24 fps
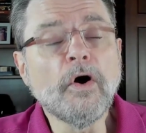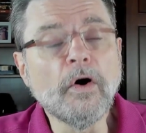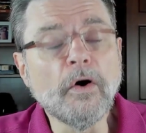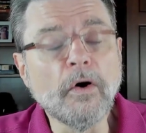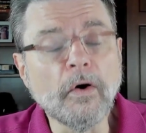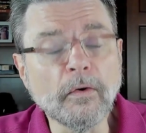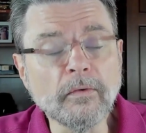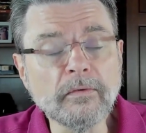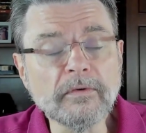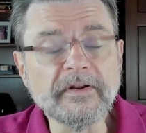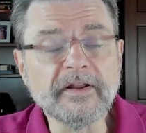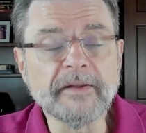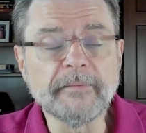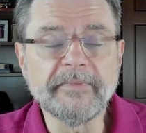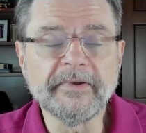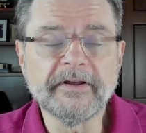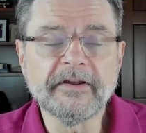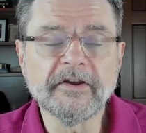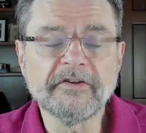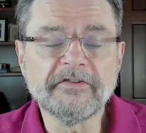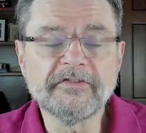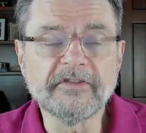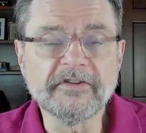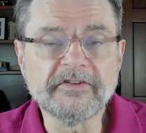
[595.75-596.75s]
only
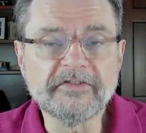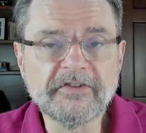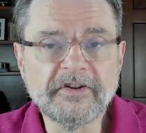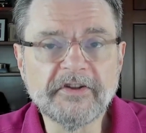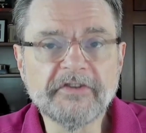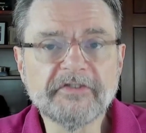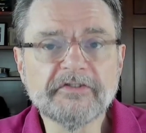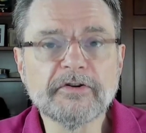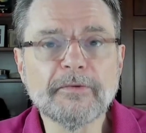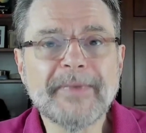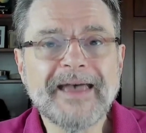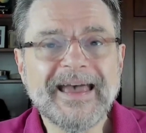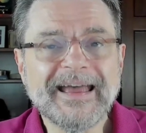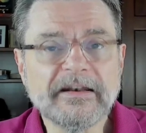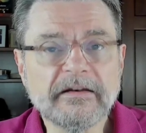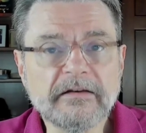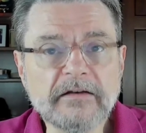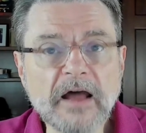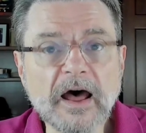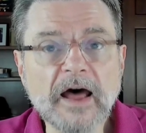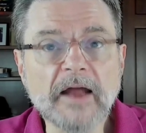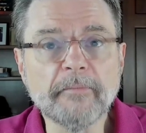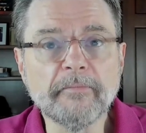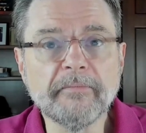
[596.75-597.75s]
because the system had
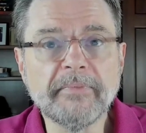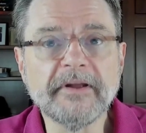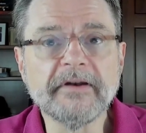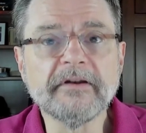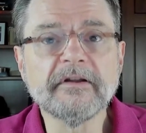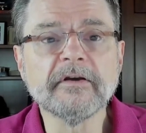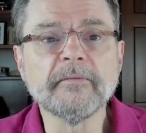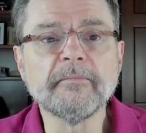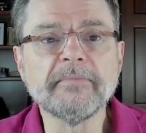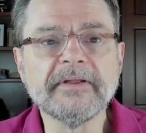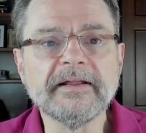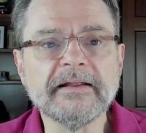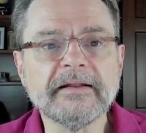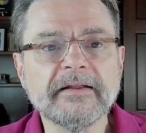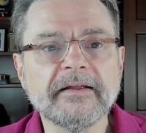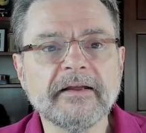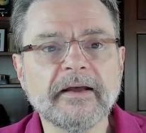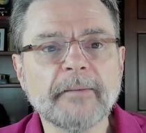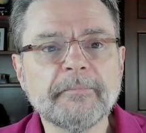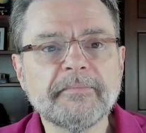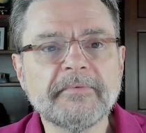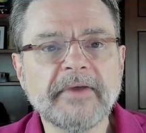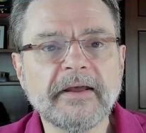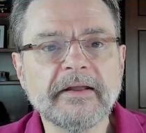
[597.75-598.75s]
not been completely
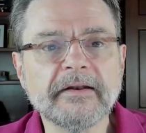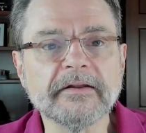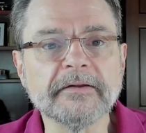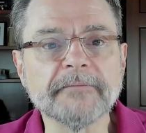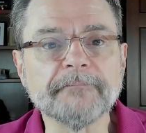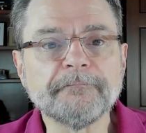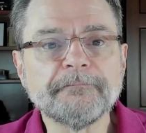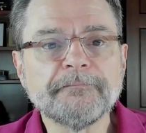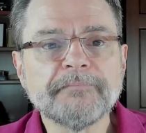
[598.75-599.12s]
updated.